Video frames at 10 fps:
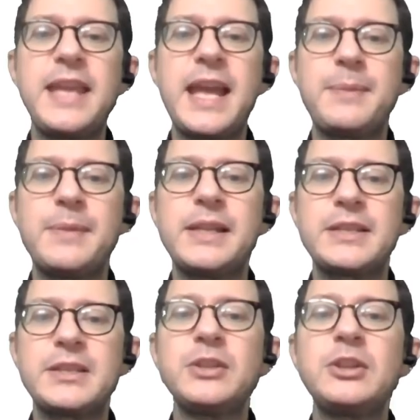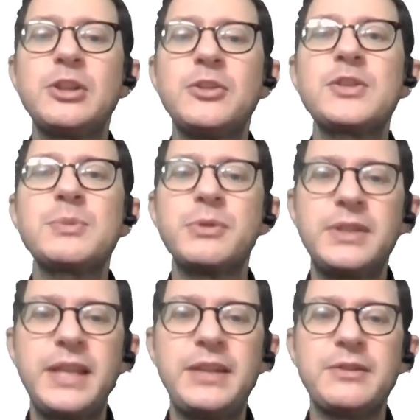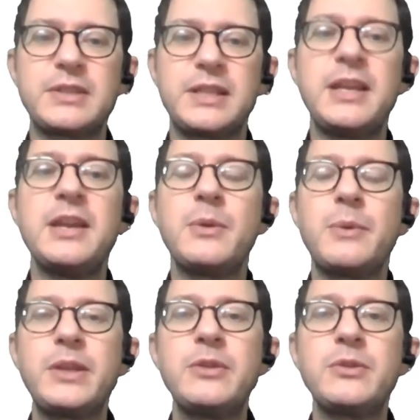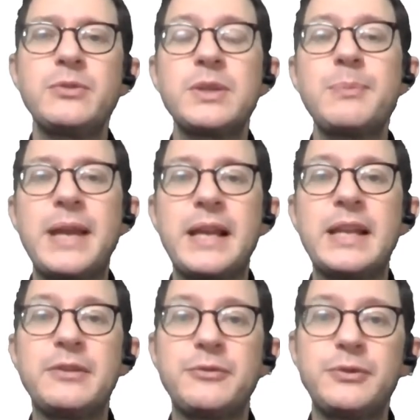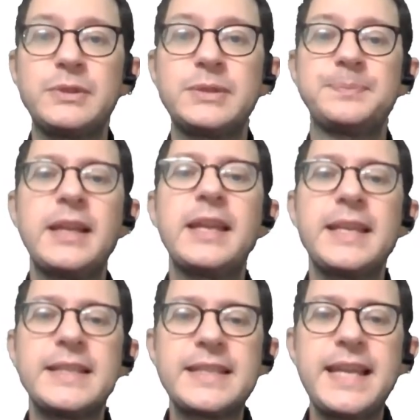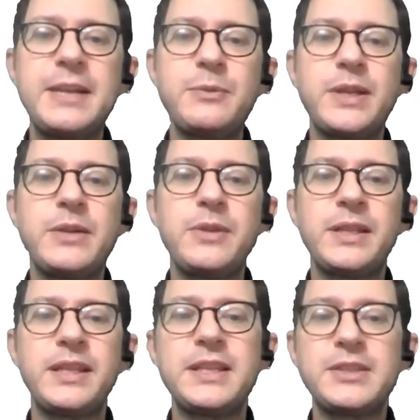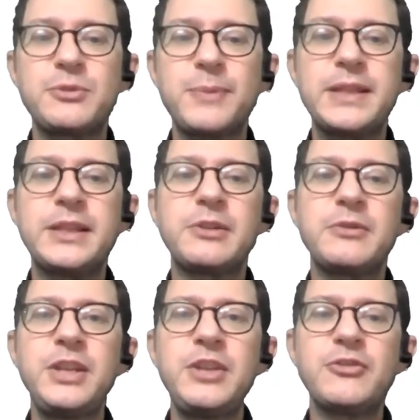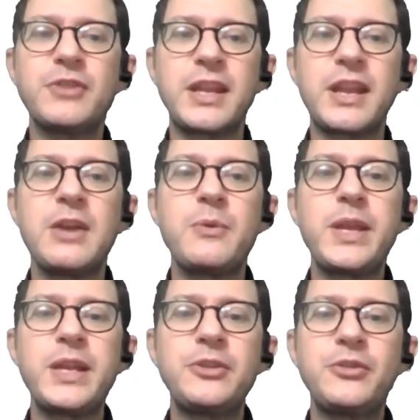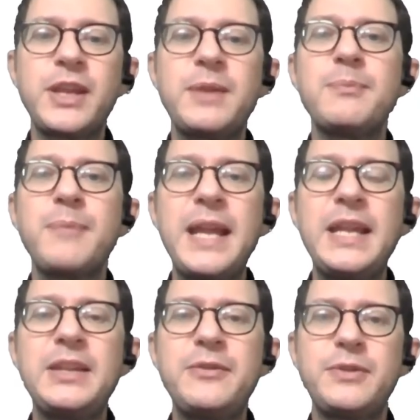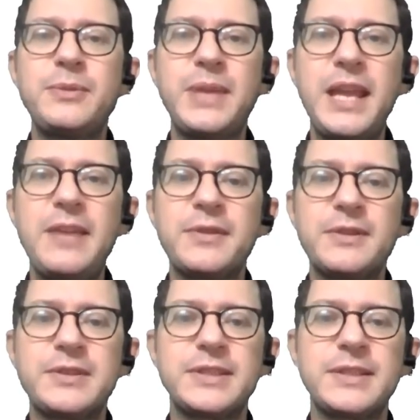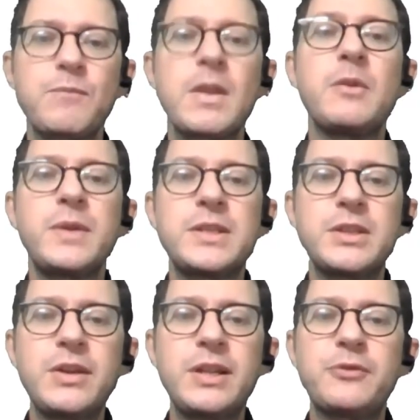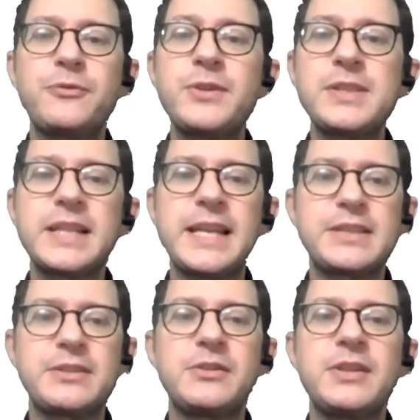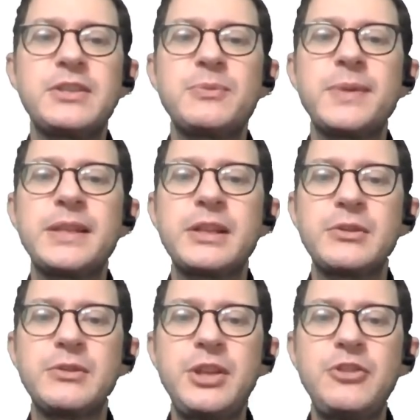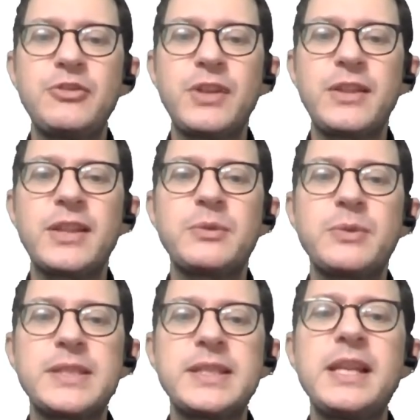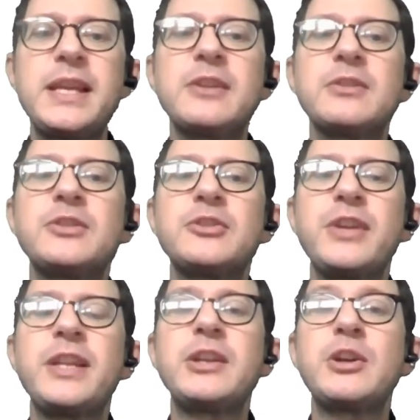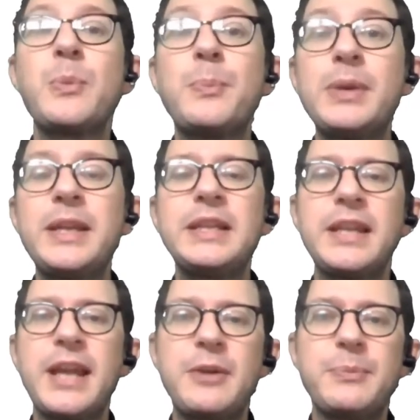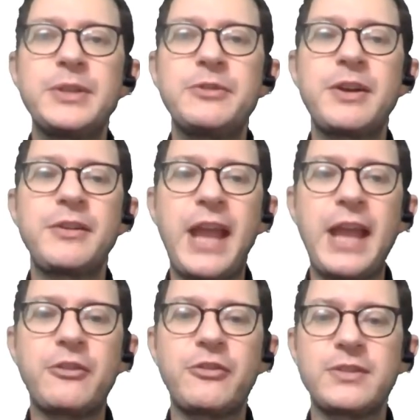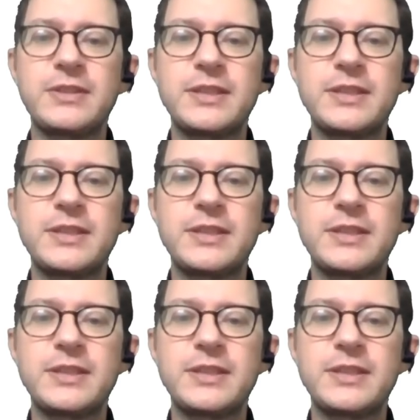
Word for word: animal does not learn spontaneously when you use a bell and food. Instead, we know that in instrumental conditioning, we can train many different behaviors. We saw in our first lesson on instrumental conditioning that we still cannot train completely arbitrary actions,